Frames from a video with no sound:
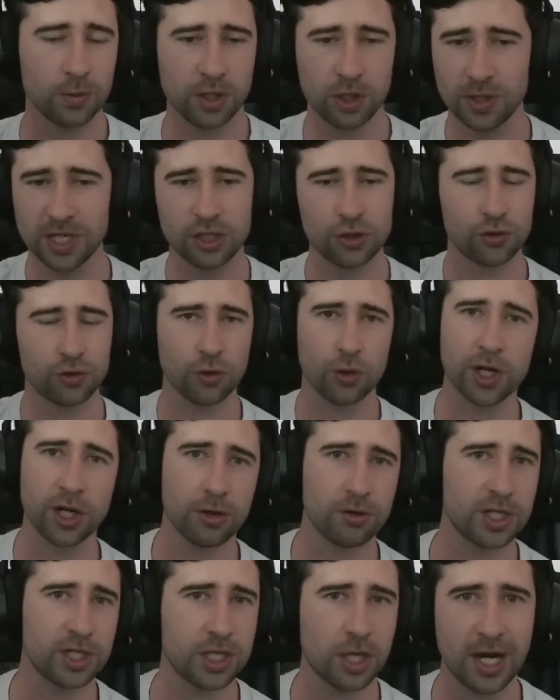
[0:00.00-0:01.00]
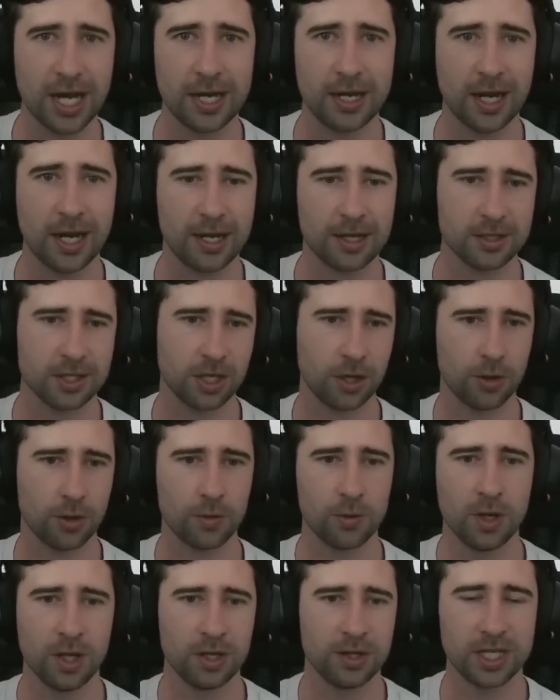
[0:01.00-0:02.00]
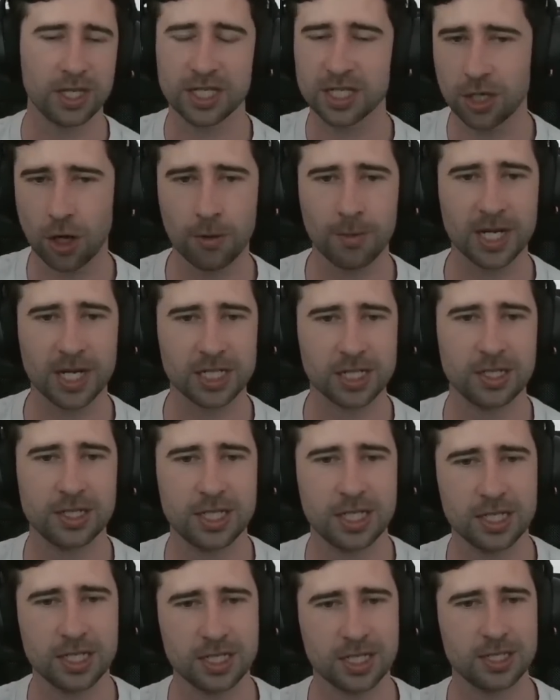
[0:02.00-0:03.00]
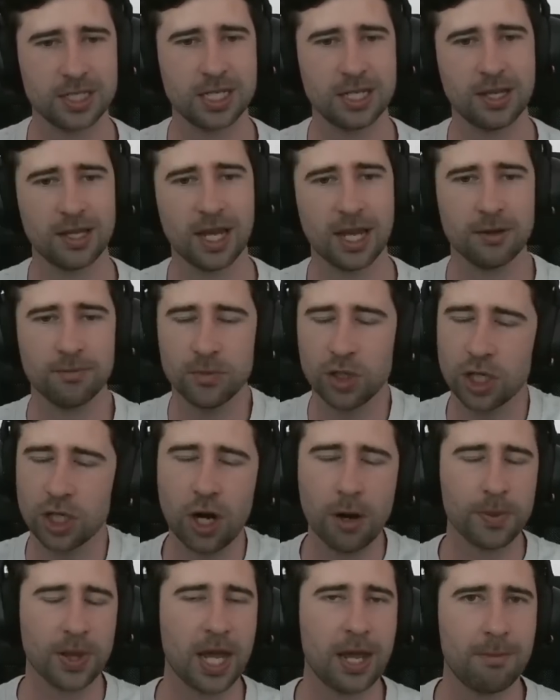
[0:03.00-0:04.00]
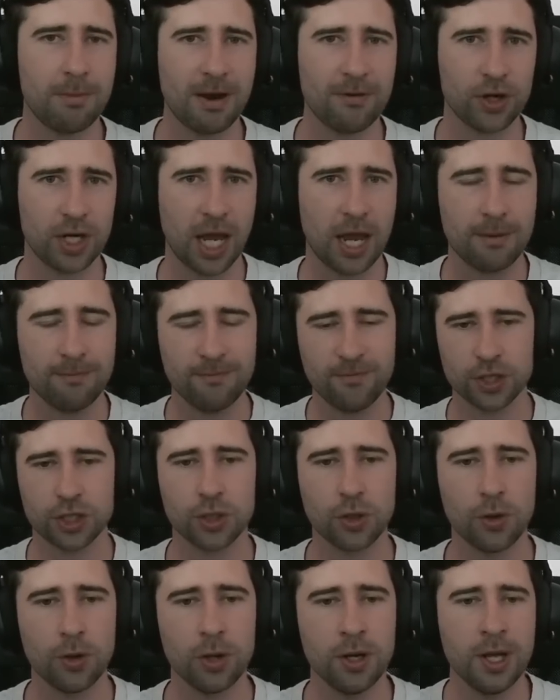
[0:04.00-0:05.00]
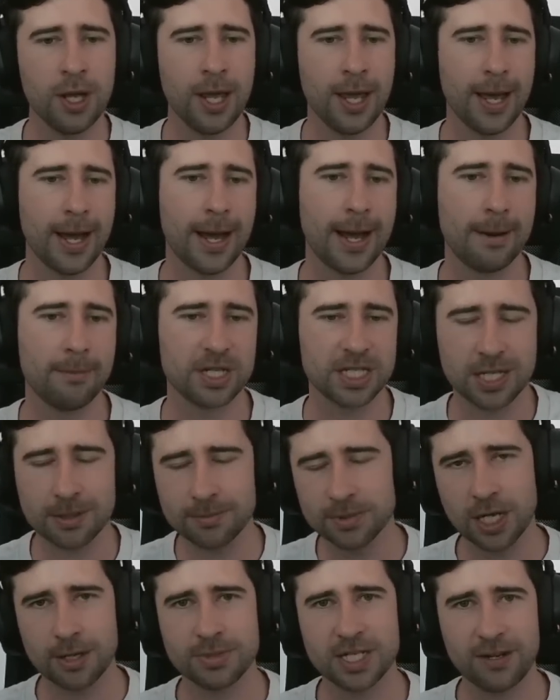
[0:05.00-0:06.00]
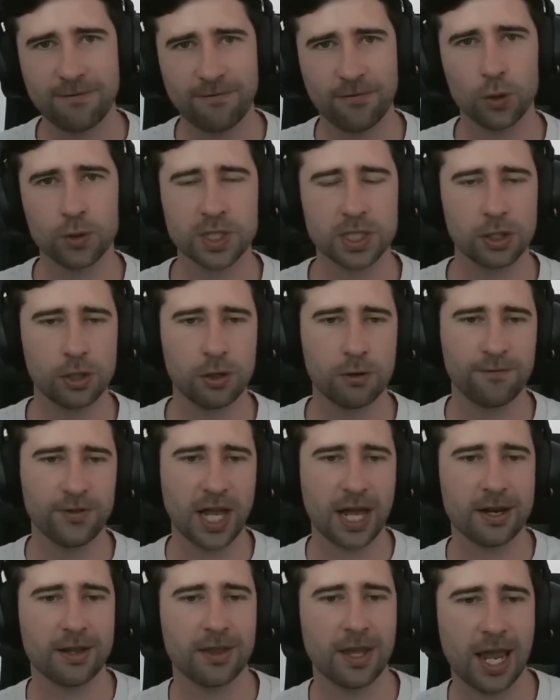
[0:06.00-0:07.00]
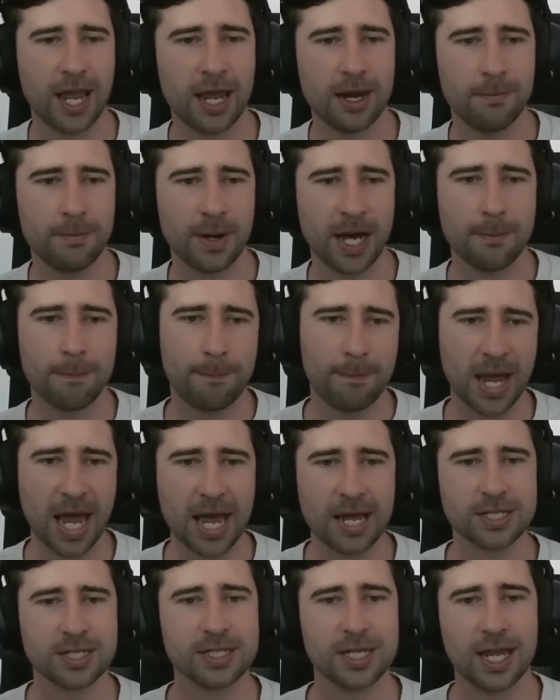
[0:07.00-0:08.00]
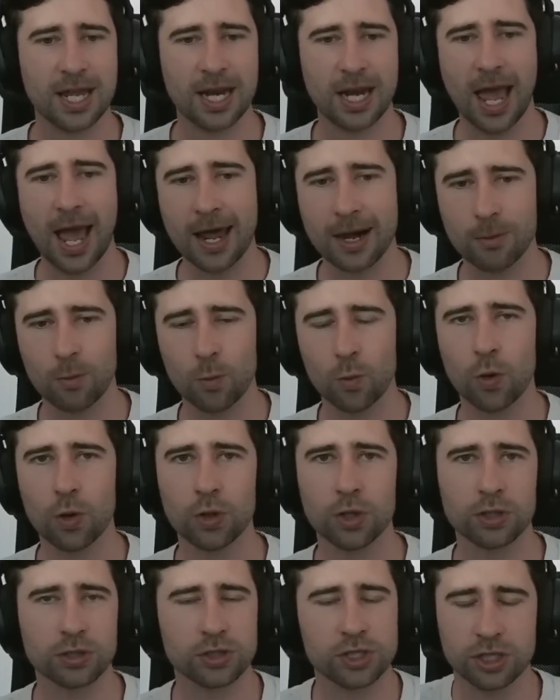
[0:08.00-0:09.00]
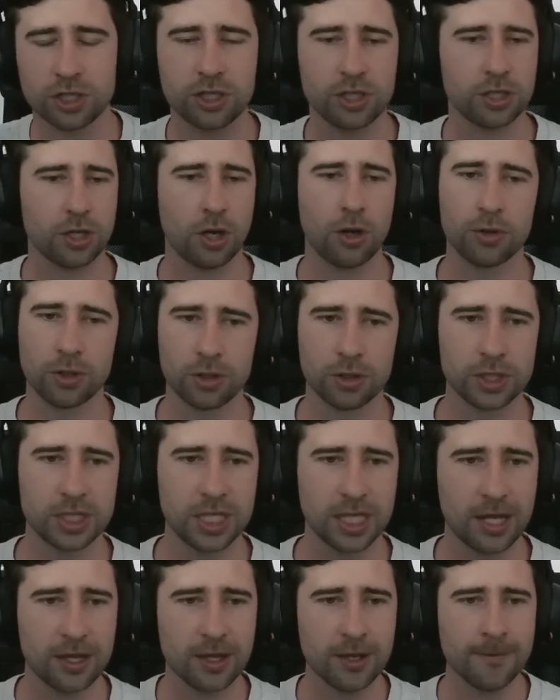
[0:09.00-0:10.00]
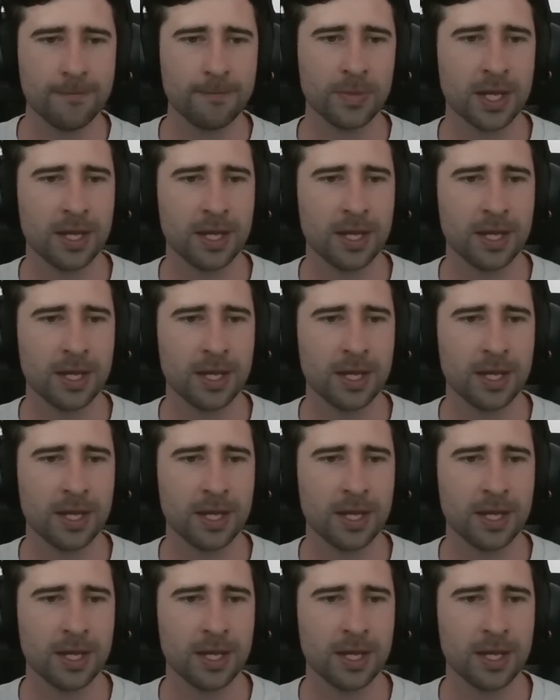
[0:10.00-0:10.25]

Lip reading: You can draw your entire deck, so there's so much consistency there. You don't play him every game for sure, and sometimes he falls a little flat in the hand, but Bast and Adam Warlock just so good together.